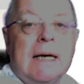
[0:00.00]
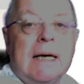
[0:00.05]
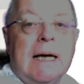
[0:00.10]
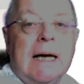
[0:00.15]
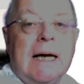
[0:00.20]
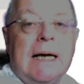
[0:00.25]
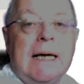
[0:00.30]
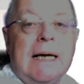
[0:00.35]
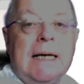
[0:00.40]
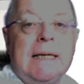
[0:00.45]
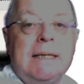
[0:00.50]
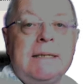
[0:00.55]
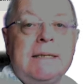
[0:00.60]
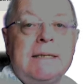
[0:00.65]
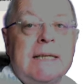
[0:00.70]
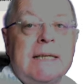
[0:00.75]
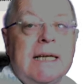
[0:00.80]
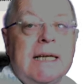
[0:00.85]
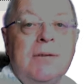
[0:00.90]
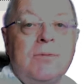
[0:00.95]

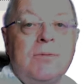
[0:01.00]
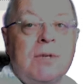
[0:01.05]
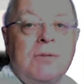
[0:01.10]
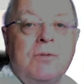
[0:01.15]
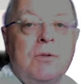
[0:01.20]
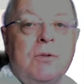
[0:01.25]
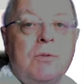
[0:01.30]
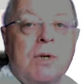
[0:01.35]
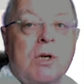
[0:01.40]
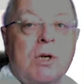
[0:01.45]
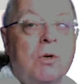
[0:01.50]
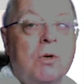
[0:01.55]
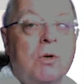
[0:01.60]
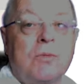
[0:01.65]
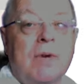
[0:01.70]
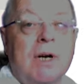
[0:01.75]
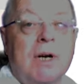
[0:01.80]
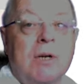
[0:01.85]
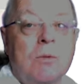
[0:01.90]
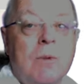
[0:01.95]
And even if you record
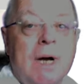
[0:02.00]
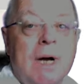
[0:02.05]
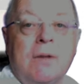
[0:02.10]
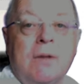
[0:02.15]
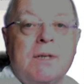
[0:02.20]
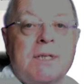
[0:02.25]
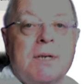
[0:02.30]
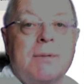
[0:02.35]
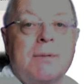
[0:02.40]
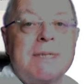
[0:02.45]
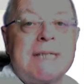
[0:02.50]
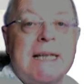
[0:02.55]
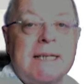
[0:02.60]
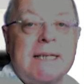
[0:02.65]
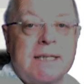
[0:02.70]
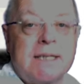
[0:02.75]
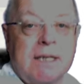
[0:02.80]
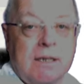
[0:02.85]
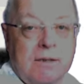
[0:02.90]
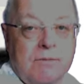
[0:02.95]
very well, there's always
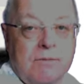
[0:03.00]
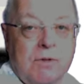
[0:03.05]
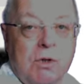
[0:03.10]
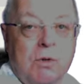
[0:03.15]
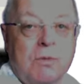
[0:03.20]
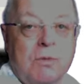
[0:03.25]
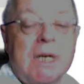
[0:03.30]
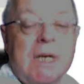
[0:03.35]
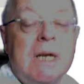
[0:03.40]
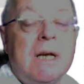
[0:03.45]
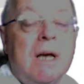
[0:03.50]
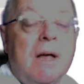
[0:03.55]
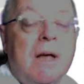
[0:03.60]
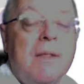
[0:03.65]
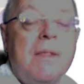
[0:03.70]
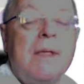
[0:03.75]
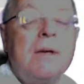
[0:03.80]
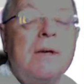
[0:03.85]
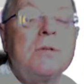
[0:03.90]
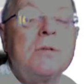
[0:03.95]
editing involved.
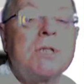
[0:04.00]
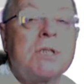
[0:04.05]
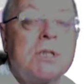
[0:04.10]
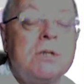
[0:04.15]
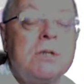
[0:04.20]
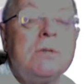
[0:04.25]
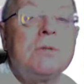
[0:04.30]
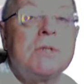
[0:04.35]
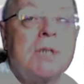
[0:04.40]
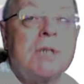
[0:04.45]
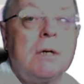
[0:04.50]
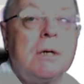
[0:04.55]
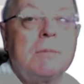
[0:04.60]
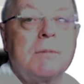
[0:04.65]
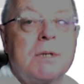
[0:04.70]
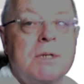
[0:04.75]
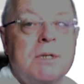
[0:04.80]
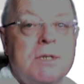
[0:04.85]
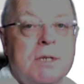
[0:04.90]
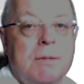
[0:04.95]
And those two
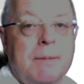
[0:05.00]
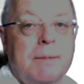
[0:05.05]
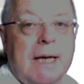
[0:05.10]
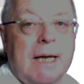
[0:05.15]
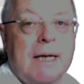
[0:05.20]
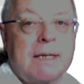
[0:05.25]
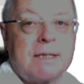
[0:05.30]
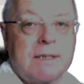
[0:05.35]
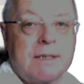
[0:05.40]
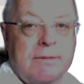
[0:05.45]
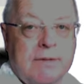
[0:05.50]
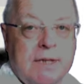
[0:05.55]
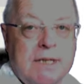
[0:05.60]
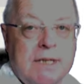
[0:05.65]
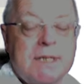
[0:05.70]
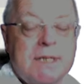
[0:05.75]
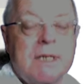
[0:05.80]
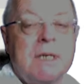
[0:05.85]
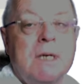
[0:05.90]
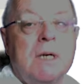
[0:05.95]
time-consuming
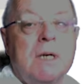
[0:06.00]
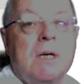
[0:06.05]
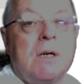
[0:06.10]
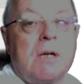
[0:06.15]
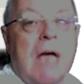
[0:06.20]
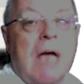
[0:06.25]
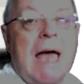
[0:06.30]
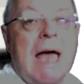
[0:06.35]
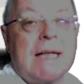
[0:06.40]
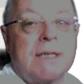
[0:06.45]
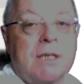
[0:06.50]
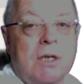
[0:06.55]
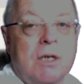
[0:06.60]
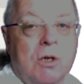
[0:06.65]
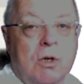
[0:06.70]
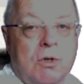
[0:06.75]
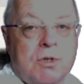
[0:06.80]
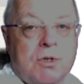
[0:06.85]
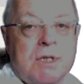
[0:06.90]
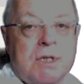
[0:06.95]
activities add
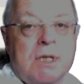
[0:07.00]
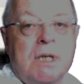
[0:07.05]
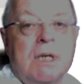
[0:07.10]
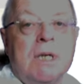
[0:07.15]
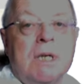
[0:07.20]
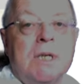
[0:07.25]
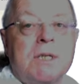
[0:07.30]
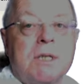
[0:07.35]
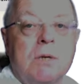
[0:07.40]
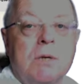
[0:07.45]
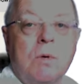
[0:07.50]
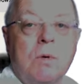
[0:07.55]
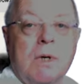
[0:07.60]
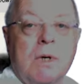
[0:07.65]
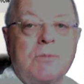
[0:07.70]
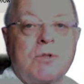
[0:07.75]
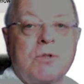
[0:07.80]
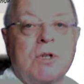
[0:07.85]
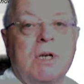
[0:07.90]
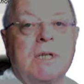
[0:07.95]
cost. So what
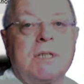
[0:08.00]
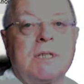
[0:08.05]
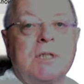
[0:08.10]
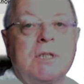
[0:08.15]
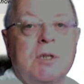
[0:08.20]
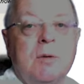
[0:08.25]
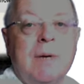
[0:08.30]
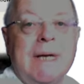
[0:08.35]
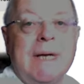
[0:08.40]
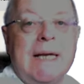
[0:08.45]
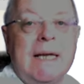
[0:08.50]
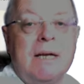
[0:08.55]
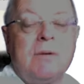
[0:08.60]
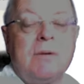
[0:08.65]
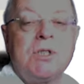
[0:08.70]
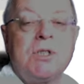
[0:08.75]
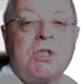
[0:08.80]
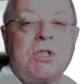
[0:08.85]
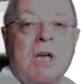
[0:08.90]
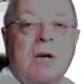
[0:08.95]
I'm trying to do
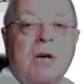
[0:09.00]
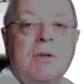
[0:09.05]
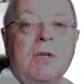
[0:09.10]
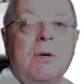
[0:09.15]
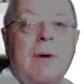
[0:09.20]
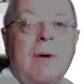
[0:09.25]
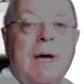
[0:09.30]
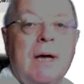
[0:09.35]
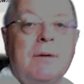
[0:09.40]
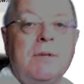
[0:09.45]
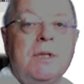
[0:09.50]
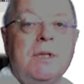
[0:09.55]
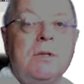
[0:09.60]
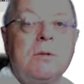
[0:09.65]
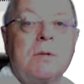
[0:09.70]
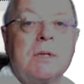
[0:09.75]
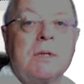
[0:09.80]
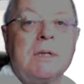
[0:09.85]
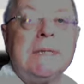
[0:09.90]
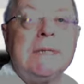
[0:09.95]
here is show you how
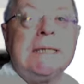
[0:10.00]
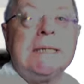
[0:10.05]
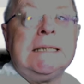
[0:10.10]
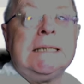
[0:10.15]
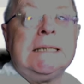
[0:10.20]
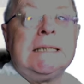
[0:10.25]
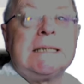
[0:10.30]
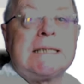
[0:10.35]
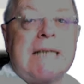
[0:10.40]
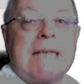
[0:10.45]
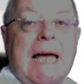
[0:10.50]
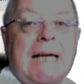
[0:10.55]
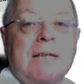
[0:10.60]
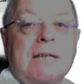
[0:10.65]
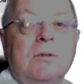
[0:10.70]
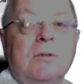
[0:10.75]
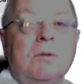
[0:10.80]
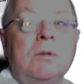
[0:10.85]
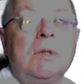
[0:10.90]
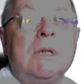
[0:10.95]
you can
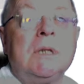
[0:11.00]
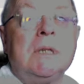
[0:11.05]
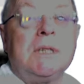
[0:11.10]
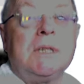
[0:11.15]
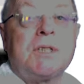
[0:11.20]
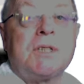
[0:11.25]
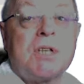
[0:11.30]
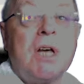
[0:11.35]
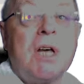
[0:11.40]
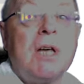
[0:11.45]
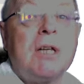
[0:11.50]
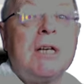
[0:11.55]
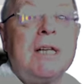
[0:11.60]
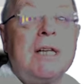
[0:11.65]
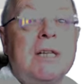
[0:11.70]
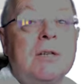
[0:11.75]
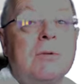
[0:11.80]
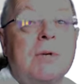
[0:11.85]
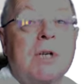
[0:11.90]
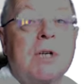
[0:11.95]
tackle
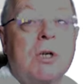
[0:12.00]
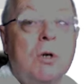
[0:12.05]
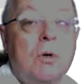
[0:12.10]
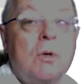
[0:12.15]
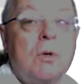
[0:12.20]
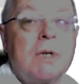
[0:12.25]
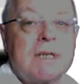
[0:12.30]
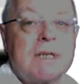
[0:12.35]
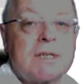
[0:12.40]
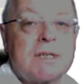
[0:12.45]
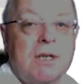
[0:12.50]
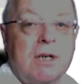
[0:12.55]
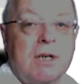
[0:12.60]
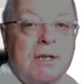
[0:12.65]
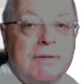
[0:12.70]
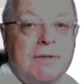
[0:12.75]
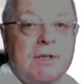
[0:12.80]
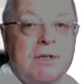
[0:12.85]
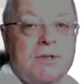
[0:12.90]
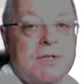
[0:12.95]
certainly the recording
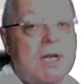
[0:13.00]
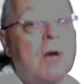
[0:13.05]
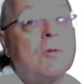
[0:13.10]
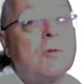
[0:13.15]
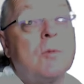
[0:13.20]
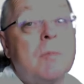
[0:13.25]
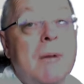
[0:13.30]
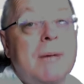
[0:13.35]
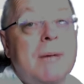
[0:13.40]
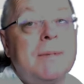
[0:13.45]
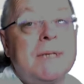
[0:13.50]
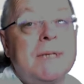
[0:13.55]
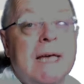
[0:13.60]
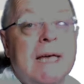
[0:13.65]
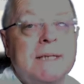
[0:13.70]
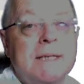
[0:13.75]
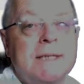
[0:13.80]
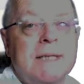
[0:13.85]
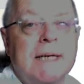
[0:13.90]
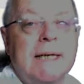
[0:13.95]
side of it yourself, and maybe the
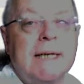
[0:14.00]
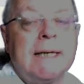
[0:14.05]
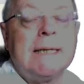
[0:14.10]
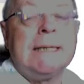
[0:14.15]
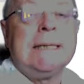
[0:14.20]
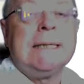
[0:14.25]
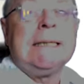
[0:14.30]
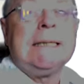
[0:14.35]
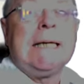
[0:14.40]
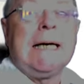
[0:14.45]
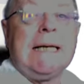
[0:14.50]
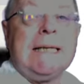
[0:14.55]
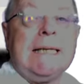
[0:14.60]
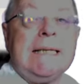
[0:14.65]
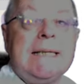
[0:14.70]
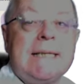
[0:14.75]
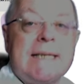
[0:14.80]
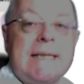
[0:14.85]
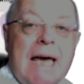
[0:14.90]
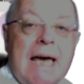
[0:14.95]
editing, and
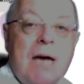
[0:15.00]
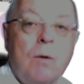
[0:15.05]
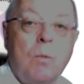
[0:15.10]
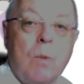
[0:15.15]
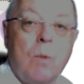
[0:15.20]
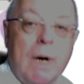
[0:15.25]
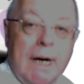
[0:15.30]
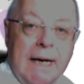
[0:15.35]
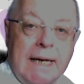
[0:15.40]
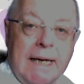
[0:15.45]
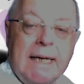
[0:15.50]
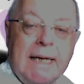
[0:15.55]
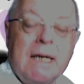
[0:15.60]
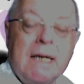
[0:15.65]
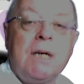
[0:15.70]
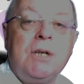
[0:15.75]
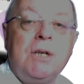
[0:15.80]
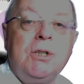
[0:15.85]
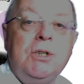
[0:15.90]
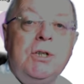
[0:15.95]
in that way
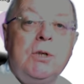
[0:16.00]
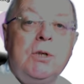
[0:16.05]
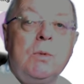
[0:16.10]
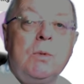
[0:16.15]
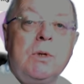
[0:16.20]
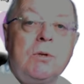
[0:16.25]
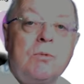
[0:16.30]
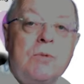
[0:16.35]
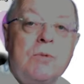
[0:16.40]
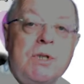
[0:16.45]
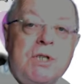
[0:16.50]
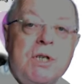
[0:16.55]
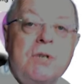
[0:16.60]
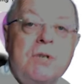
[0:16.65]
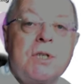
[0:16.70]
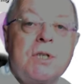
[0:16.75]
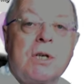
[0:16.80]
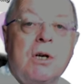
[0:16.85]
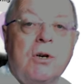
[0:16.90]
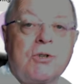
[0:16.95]
you will
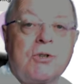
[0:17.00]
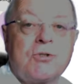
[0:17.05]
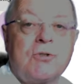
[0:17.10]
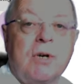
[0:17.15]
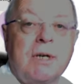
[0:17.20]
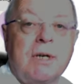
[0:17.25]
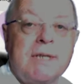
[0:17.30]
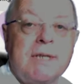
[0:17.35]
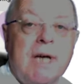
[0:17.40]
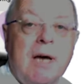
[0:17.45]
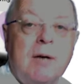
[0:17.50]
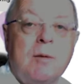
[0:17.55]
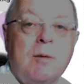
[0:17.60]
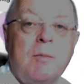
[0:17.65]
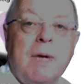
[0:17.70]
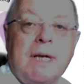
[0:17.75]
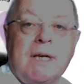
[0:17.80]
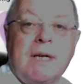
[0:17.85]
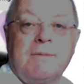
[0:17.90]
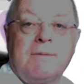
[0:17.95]
reduce the cost right down and
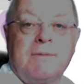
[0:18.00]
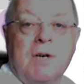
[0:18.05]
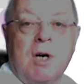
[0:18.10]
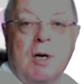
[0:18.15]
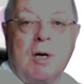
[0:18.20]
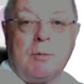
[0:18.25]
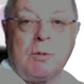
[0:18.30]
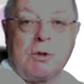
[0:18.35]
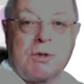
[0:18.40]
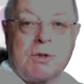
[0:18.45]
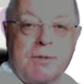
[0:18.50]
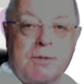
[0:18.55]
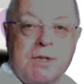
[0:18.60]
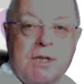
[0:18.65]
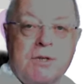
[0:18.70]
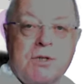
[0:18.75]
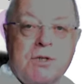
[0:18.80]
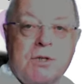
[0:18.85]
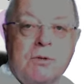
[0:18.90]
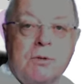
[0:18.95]
make it viable to
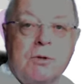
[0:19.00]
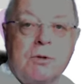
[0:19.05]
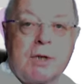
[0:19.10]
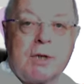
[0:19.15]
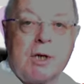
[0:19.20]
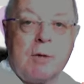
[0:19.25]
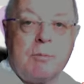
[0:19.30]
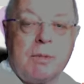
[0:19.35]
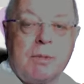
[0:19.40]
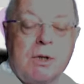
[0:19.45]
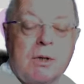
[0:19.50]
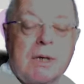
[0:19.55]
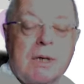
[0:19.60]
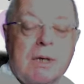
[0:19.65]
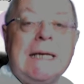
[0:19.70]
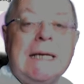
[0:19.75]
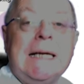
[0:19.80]
produce your audiobook.